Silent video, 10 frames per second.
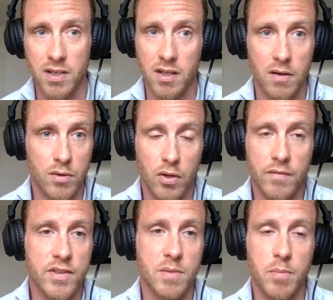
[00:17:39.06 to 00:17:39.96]
You know, none
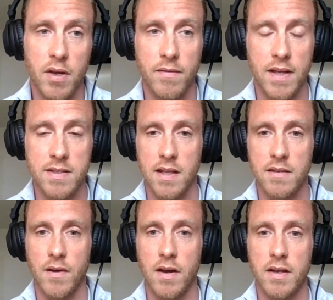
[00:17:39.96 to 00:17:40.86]
of us are perfect, and that's
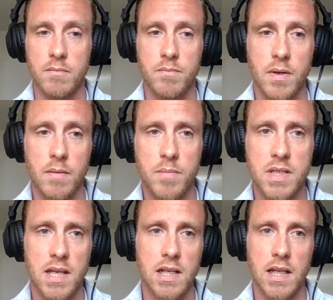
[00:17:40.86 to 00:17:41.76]
fine. And
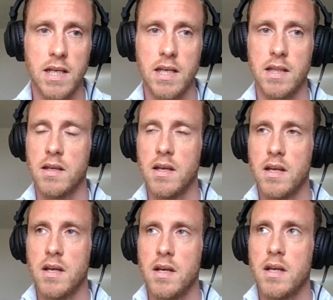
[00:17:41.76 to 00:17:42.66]
particularly in,
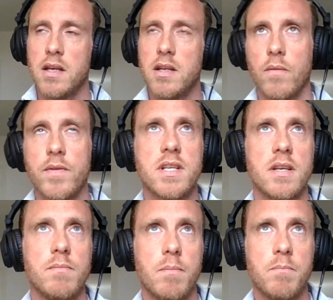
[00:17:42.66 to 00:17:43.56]
you know,
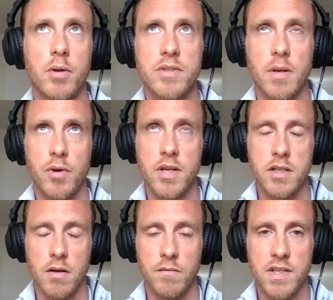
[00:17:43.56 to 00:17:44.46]
obviously
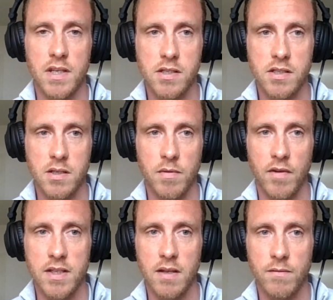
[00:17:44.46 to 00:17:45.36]
post-separation conversations can be
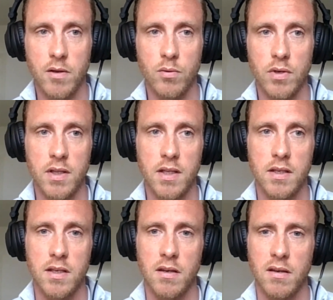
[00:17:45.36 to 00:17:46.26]
very difficult, and
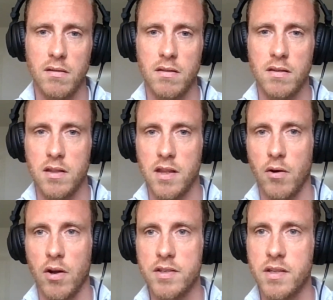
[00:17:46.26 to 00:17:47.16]

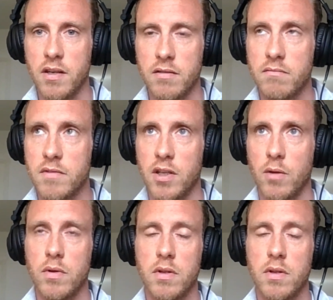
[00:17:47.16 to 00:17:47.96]
there are certain, you know,